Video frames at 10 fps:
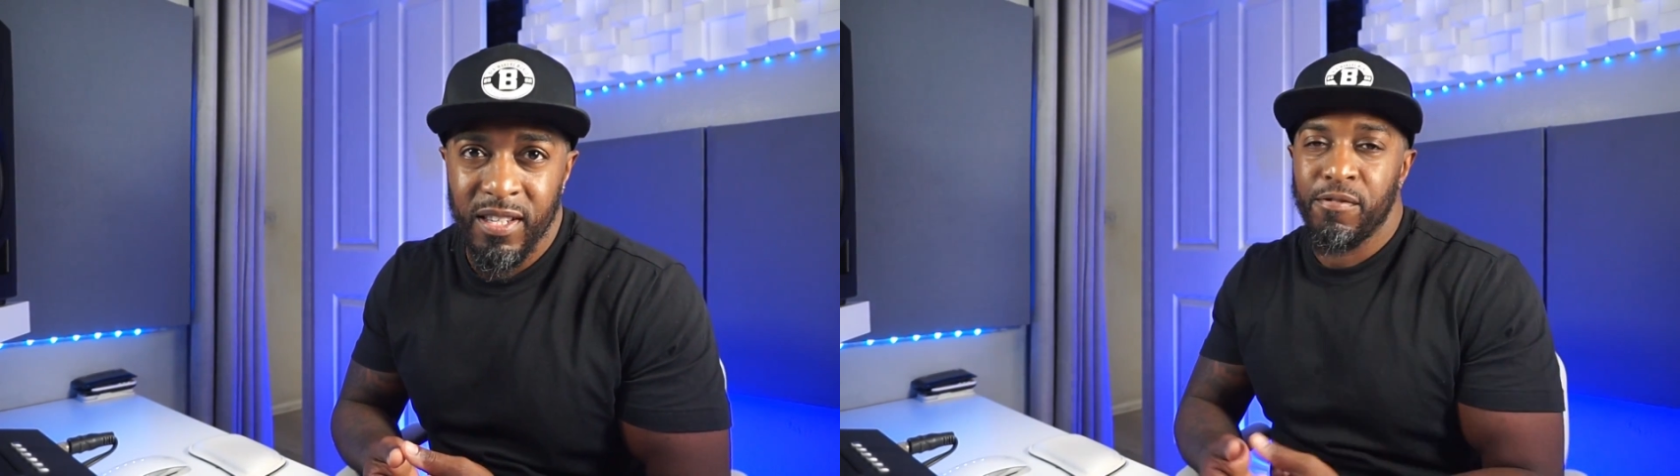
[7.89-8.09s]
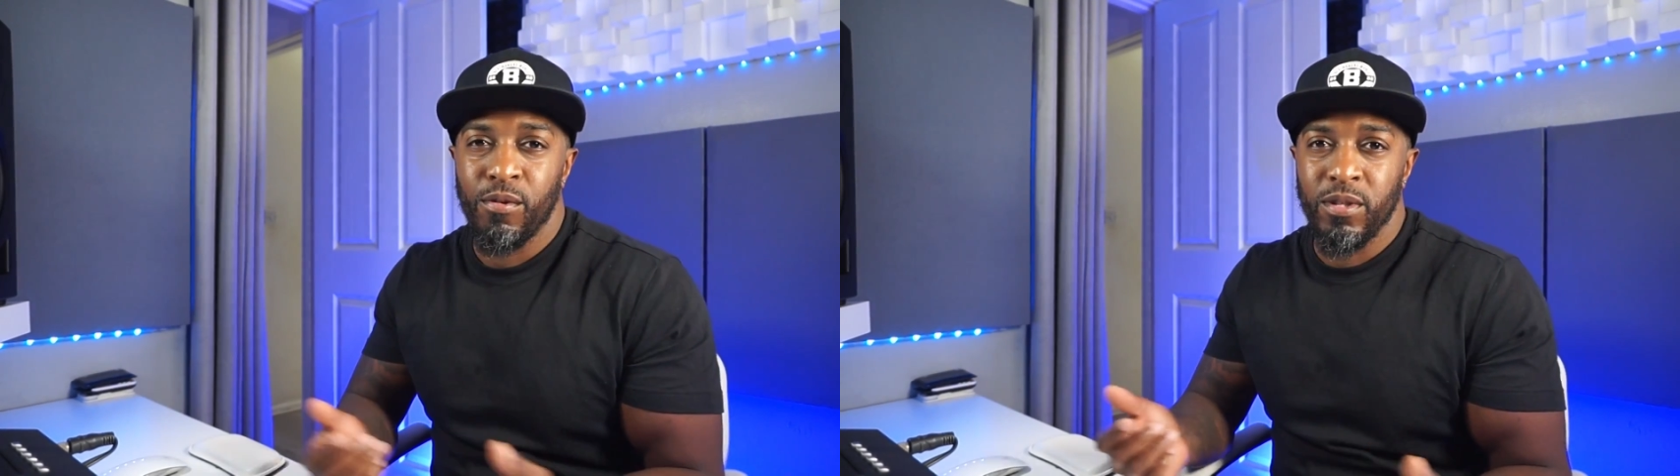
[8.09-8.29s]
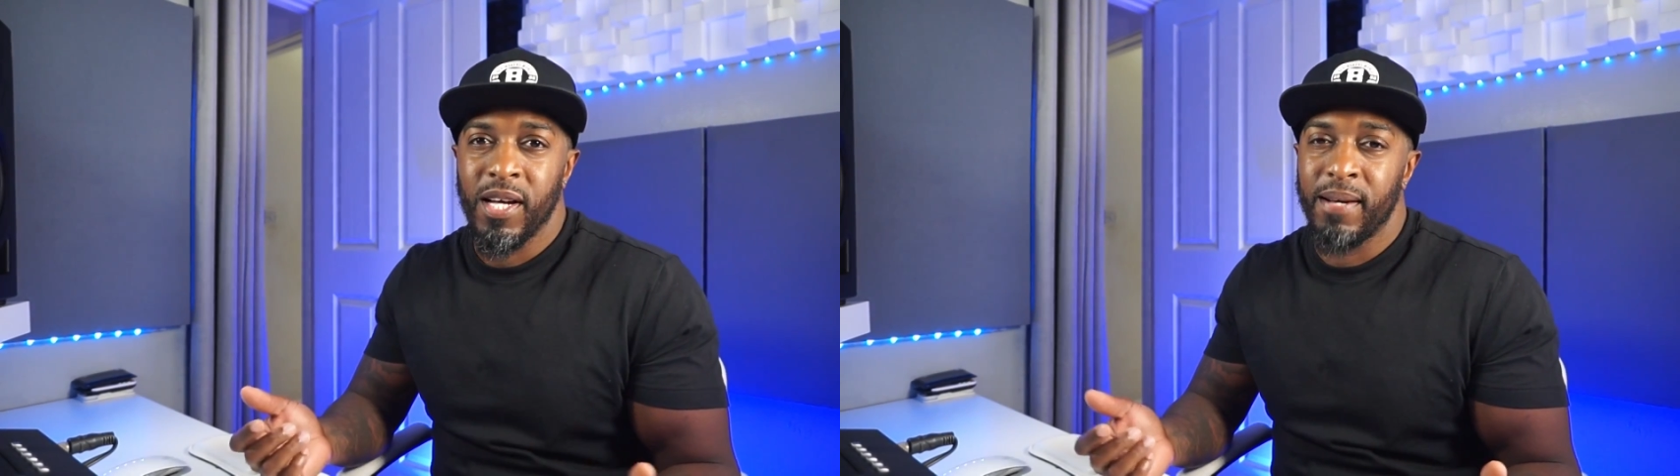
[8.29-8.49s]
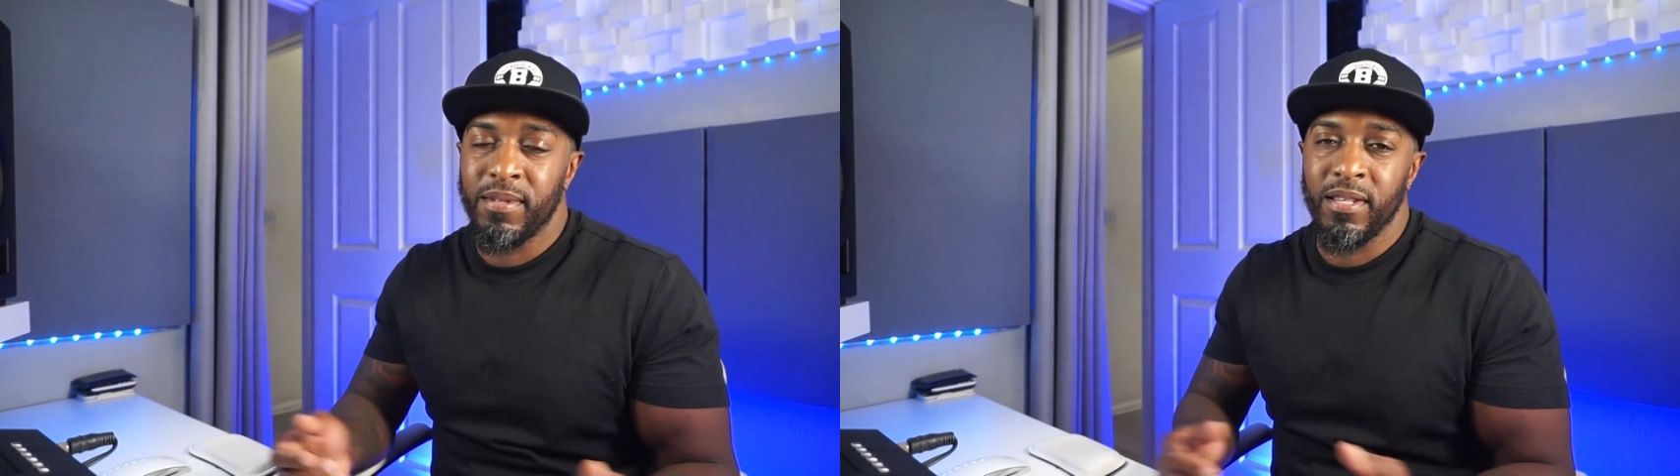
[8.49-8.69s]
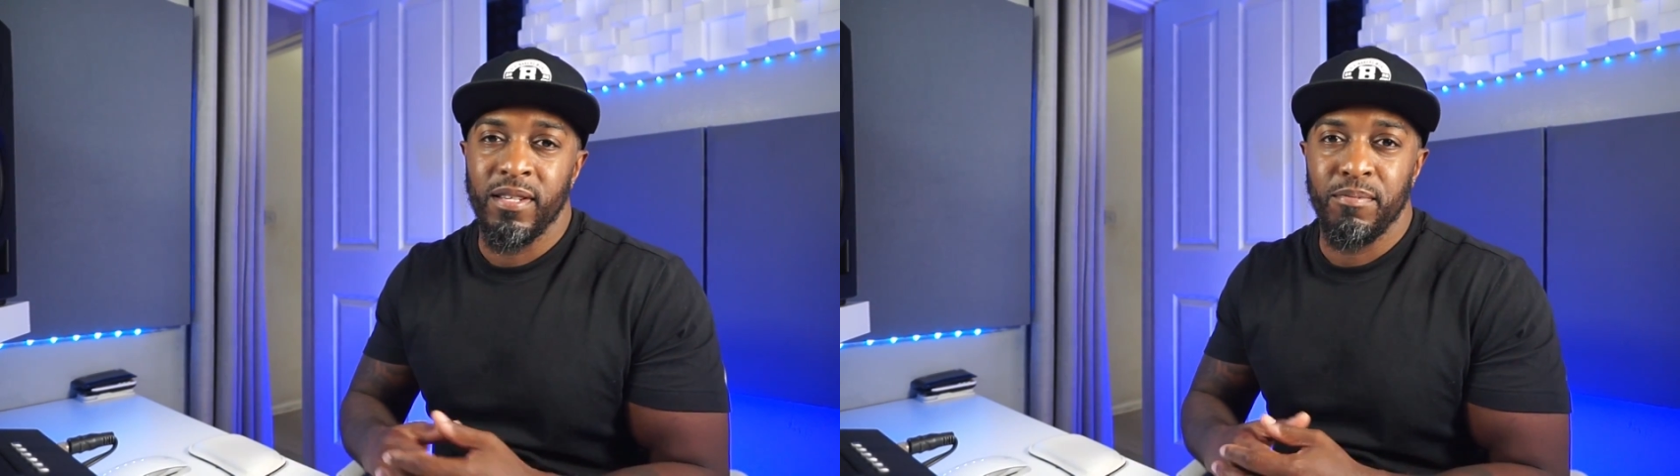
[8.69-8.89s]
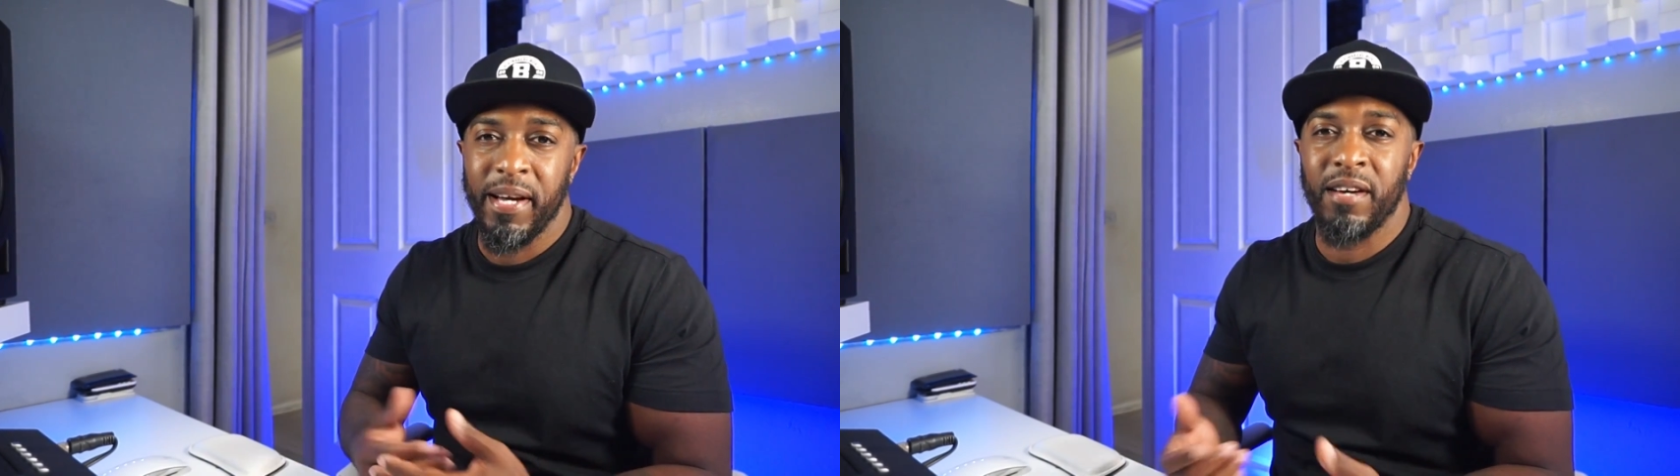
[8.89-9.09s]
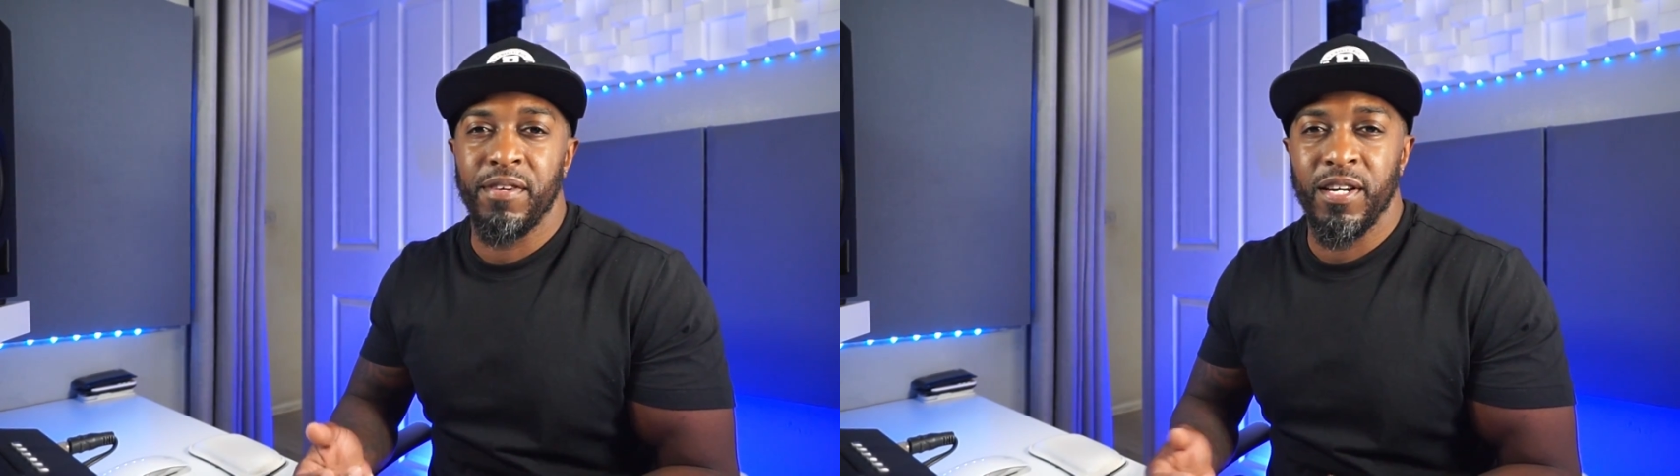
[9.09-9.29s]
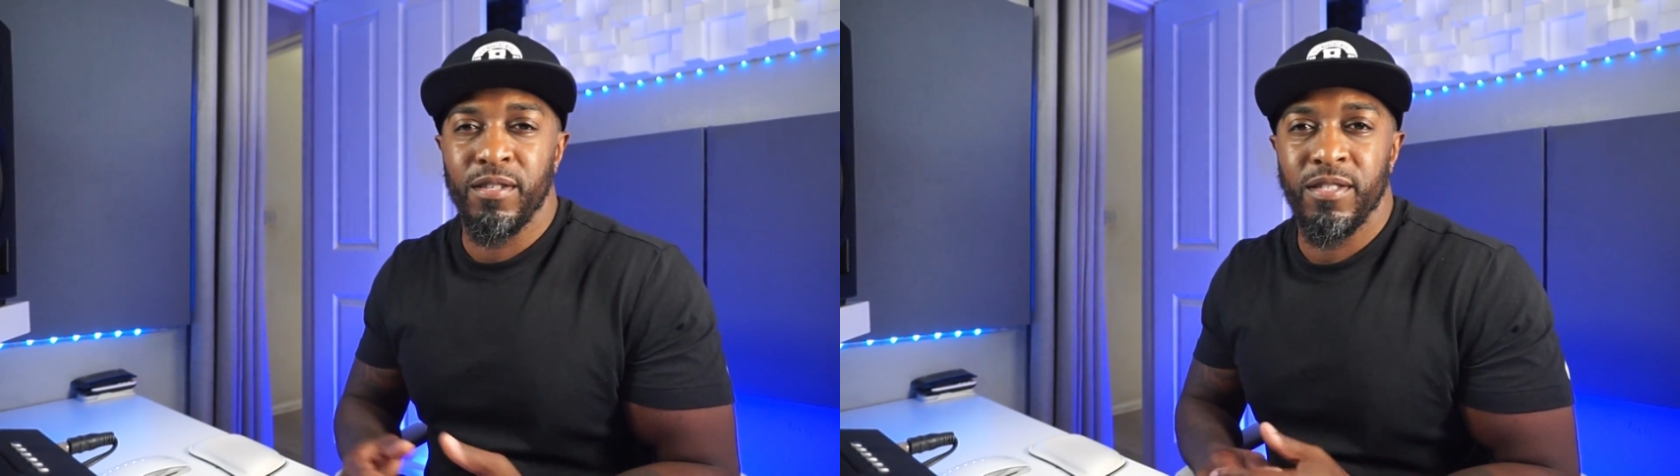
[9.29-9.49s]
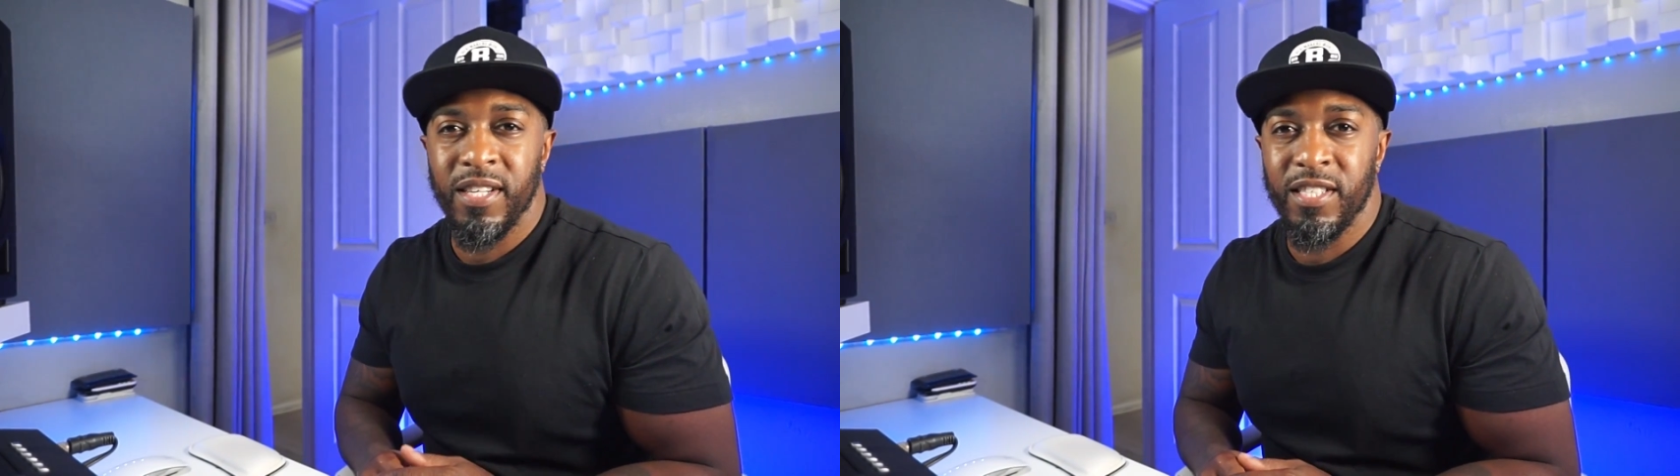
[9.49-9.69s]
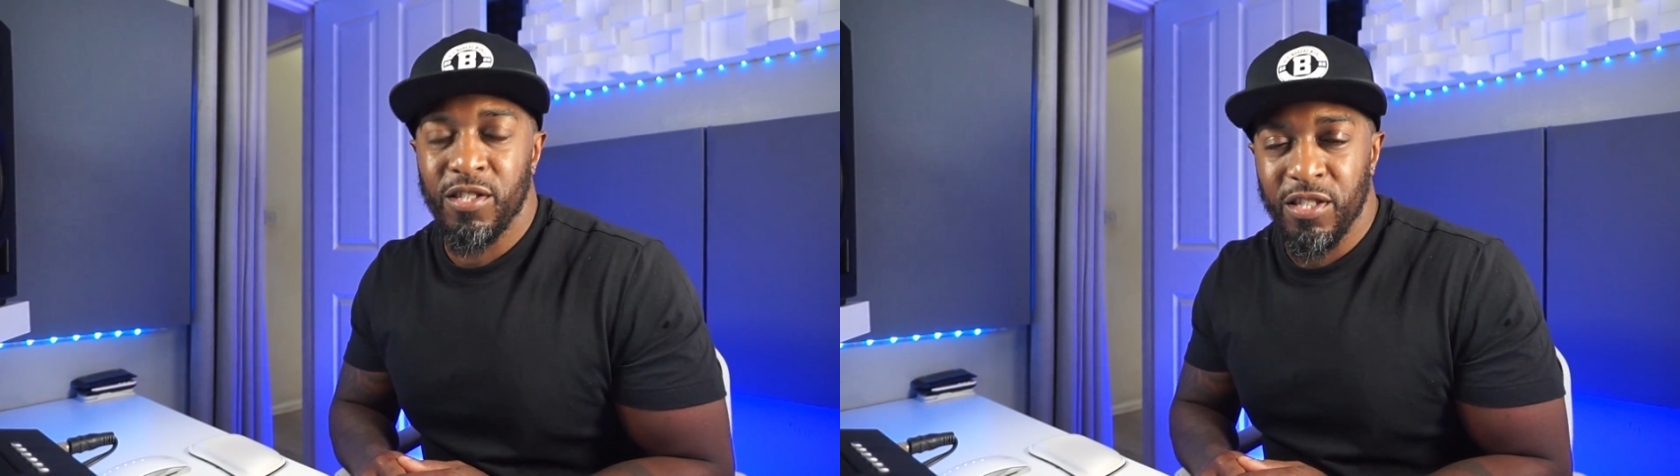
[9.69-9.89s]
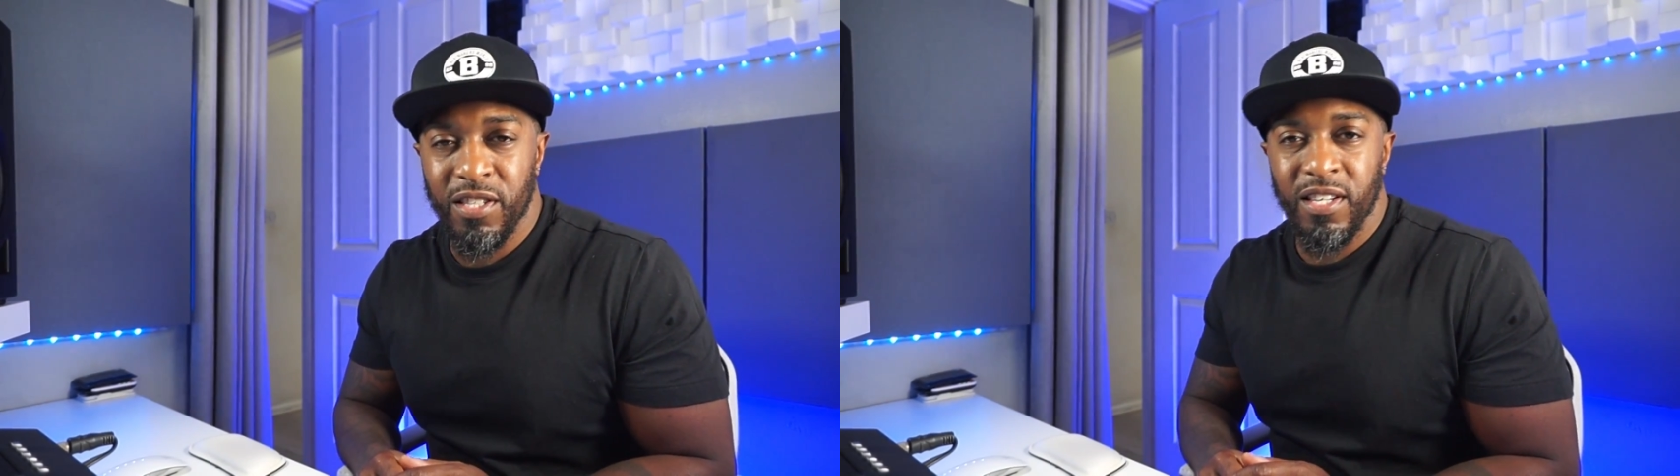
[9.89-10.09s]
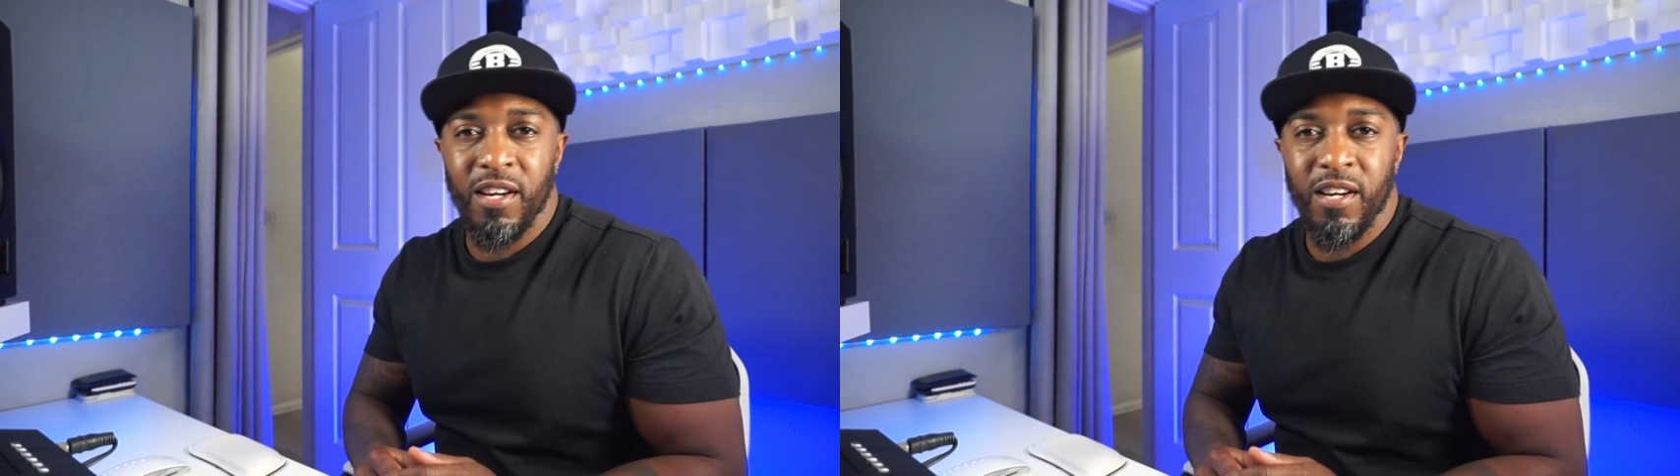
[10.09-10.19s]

I thought it was time to make a video and just